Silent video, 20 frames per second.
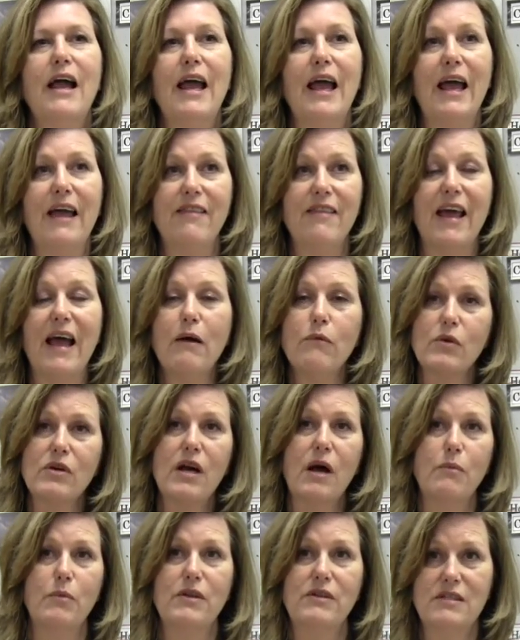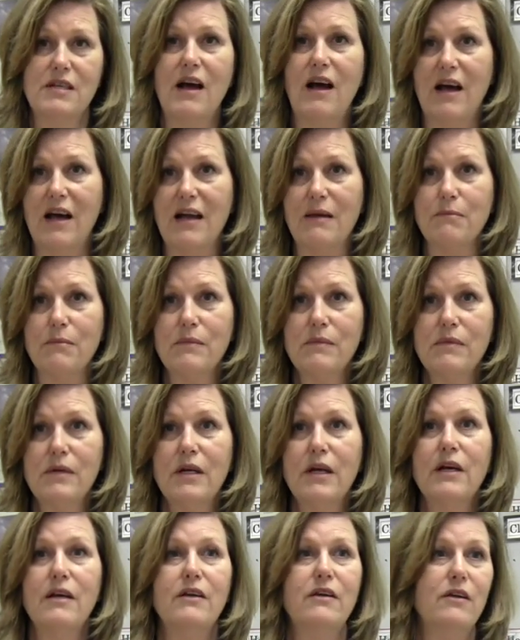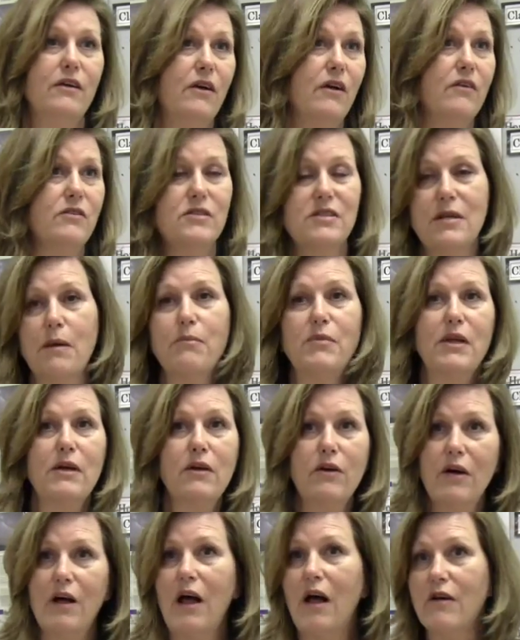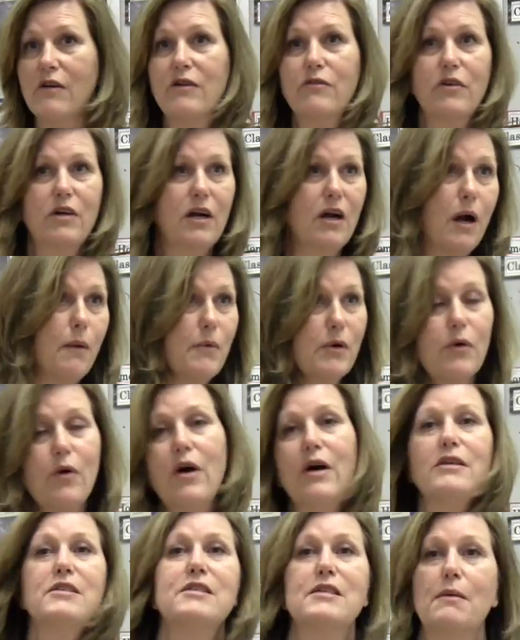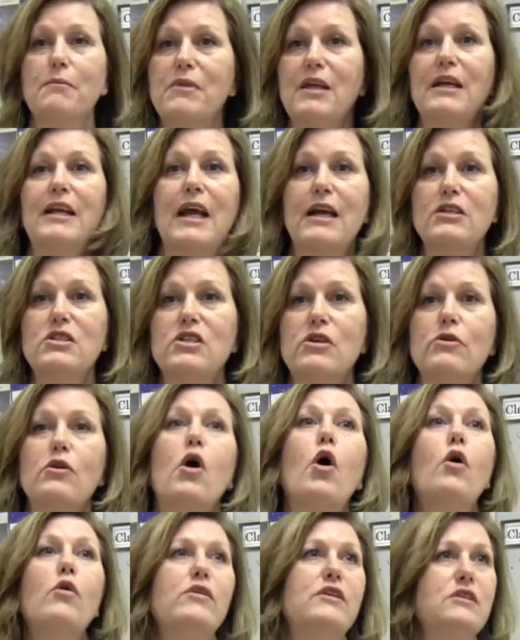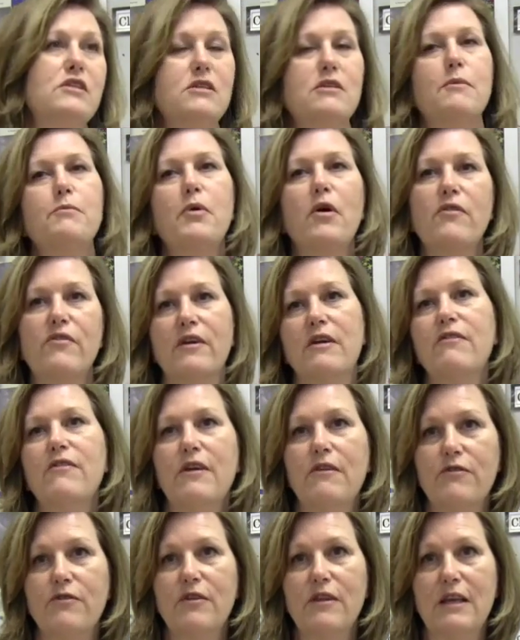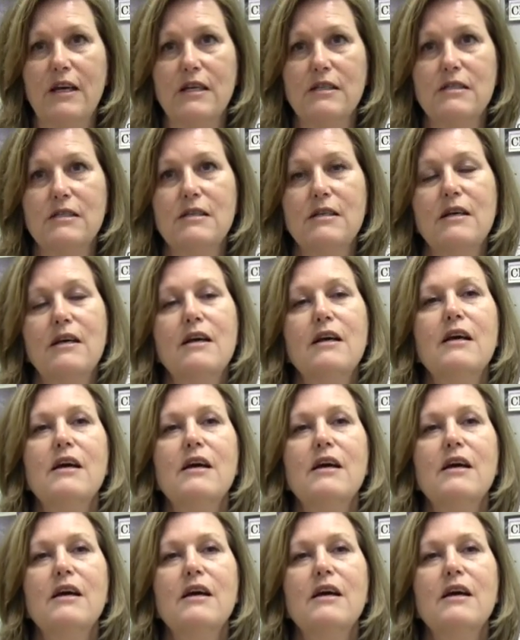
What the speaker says: And that will come with time. You know, something I'll come across something next year, oh, this is a perfect fit for this.